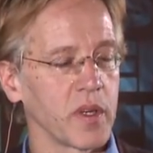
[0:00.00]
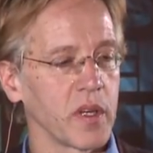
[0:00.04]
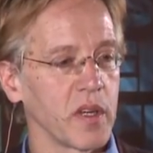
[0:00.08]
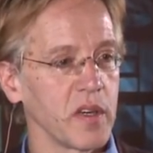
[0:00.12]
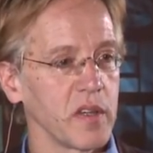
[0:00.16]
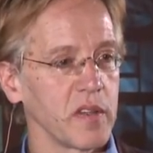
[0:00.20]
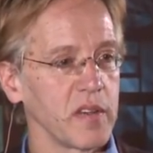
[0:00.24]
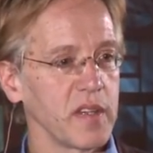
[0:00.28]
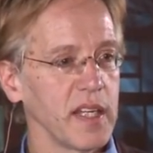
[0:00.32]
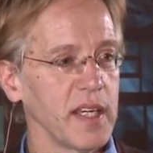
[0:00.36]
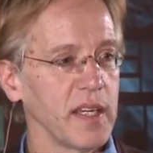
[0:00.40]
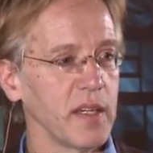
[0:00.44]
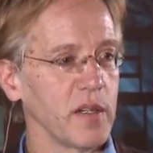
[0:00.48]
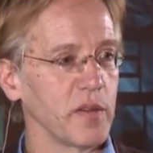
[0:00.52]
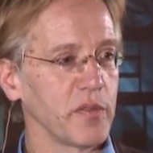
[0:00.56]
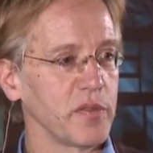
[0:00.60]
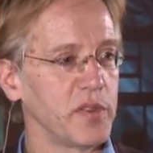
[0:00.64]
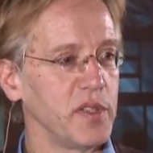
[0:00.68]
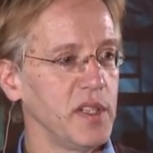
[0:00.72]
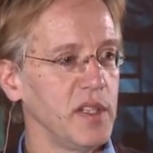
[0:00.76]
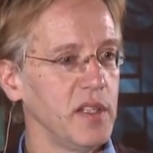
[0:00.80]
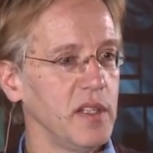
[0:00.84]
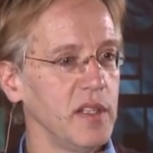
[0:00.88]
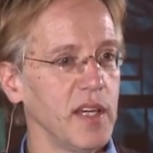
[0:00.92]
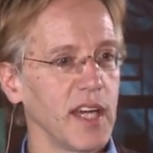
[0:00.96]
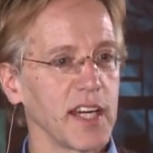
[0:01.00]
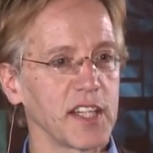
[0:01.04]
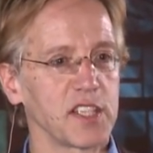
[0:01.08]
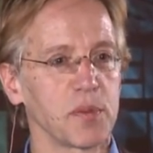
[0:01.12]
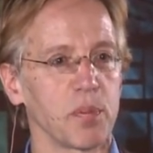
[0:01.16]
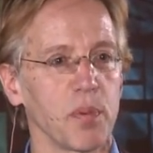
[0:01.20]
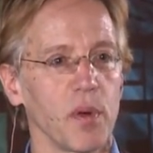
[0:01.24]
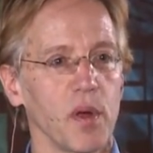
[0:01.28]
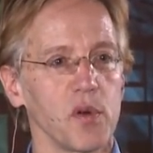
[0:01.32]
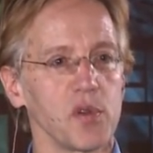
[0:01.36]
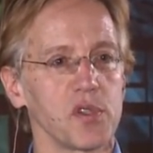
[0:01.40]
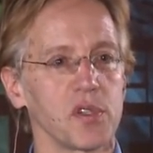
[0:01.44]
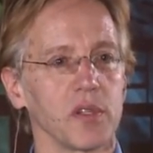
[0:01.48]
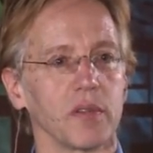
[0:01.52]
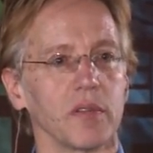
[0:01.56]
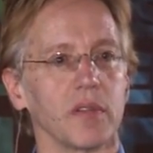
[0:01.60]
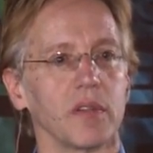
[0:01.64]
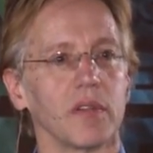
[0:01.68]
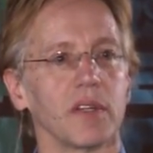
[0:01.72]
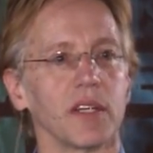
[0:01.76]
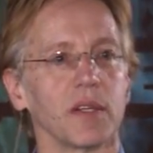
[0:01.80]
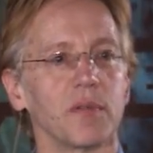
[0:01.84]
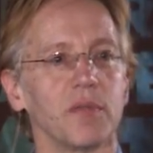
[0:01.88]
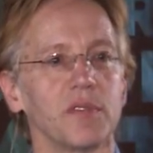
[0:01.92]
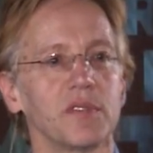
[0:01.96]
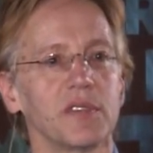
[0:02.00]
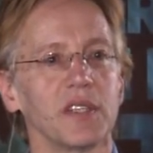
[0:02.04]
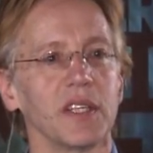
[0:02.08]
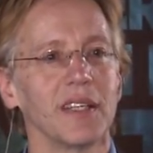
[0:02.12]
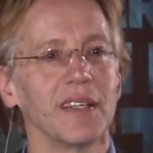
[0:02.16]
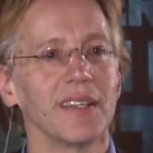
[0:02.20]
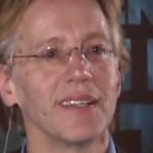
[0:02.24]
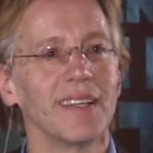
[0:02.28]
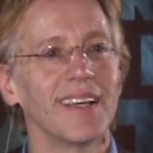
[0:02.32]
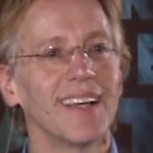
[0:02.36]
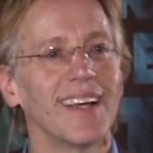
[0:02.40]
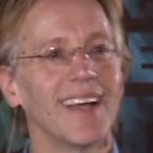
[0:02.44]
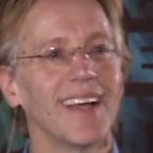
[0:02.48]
Think of the explosion that we've seen.